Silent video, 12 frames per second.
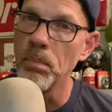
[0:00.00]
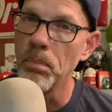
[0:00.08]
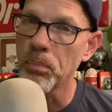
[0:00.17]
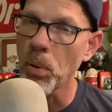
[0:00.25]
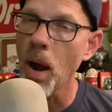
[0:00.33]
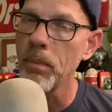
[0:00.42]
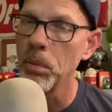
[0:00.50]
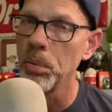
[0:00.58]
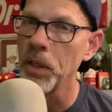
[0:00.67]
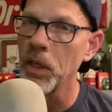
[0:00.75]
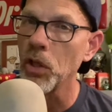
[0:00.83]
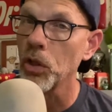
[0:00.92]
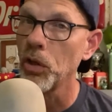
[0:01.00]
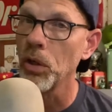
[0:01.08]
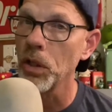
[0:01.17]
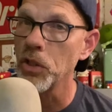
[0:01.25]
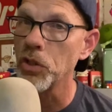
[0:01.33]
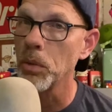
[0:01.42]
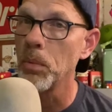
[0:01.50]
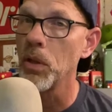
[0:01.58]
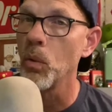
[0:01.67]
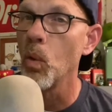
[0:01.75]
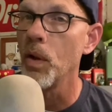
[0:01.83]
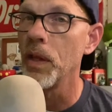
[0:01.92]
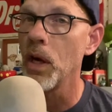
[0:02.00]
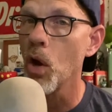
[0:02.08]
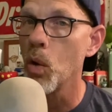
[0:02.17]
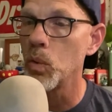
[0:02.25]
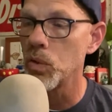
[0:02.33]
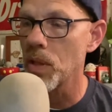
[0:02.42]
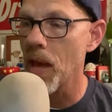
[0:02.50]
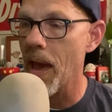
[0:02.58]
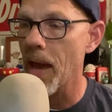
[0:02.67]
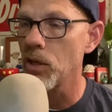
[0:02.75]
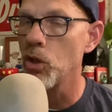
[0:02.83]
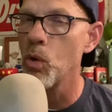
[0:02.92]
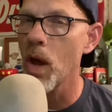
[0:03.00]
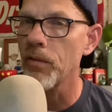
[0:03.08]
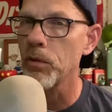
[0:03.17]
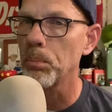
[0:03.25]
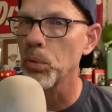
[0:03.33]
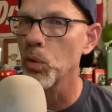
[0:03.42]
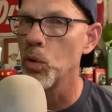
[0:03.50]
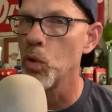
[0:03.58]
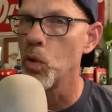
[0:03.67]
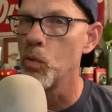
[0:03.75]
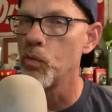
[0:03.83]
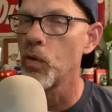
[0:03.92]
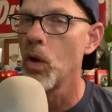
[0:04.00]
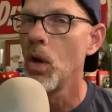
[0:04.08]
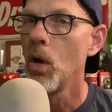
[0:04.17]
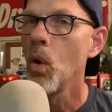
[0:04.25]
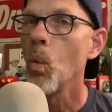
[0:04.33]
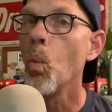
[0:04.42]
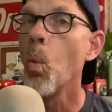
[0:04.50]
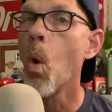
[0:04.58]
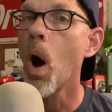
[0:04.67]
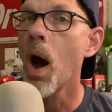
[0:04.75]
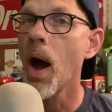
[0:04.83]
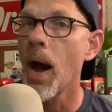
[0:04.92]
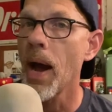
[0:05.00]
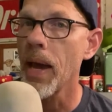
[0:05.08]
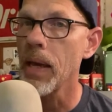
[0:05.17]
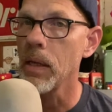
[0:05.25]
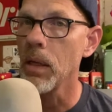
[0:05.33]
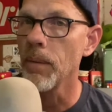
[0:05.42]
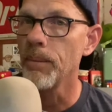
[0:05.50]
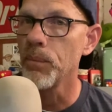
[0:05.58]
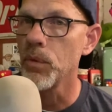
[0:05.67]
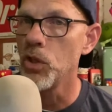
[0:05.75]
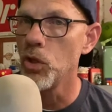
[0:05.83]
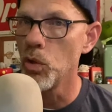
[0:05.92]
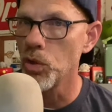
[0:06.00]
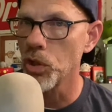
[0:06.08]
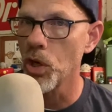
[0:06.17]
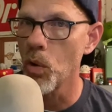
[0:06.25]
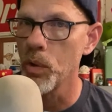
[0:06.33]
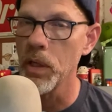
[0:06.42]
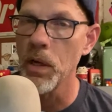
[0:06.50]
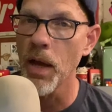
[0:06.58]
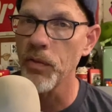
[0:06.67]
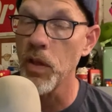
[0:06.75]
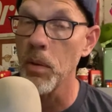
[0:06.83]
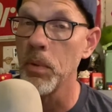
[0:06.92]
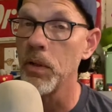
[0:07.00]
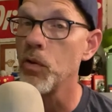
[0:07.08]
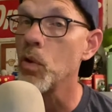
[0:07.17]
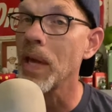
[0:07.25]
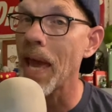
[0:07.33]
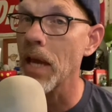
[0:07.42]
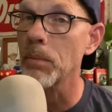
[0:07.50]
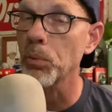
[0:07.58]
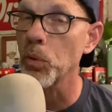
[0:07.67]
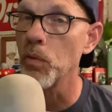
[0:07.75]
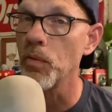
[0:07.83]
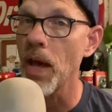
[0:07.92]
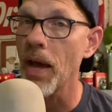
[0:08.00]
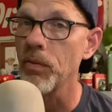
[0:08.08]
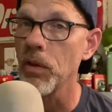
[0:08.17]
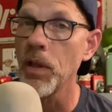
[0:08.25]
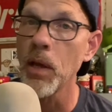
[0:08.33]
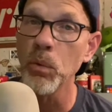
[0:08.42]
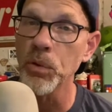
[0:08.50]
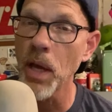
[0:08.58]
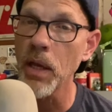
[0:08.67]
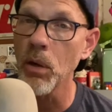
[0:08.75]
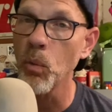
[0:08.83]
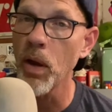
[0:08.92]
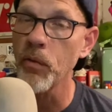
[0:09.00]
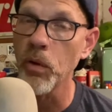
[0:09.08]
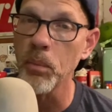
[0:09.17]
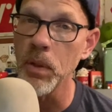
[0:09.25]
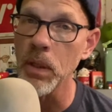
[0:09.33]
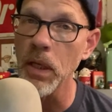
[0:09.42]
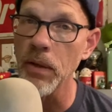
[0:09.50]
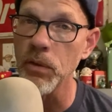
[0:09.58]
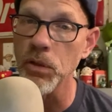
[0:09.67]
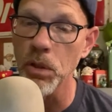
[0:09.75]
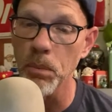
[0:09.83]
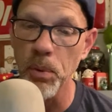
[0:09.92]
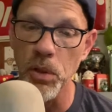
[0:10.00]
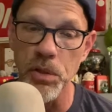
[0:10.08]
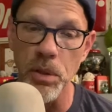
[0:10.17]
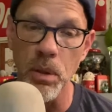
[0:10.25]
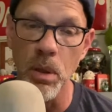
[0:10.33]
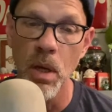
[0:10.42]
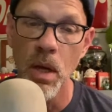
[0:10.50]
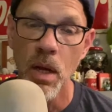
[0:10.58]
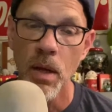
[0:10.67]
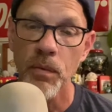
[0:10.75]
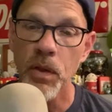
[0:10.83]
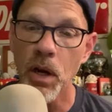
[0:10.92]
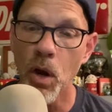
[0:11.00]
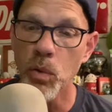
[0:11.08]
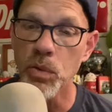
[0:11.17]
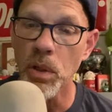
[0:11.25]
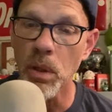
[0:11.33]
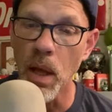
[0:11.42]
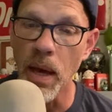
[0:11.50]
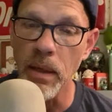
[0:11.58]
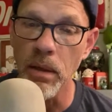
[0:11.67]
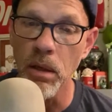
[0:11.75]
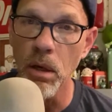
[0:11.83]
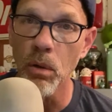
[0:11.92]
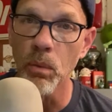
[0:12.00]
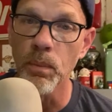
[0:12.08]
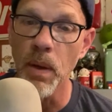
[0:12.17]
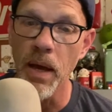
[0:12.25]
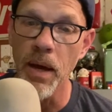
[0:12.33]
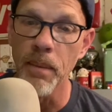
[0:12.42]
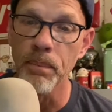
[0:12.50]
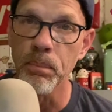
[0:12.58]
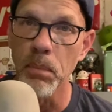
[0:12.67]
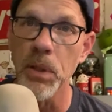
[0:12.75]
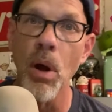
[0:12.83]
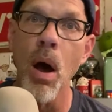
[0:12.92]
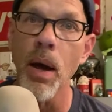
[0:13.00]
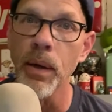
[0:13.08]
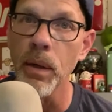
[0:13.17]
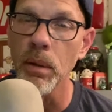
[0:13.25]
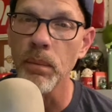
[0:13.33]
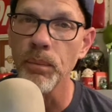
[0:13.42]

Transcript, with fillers: probably clearly should be the one that owns that, you have to prove why you should own it, not them. And if you can't prove that, then they will take it away from you and give it to the person that owns it, like, you know, um, Madonna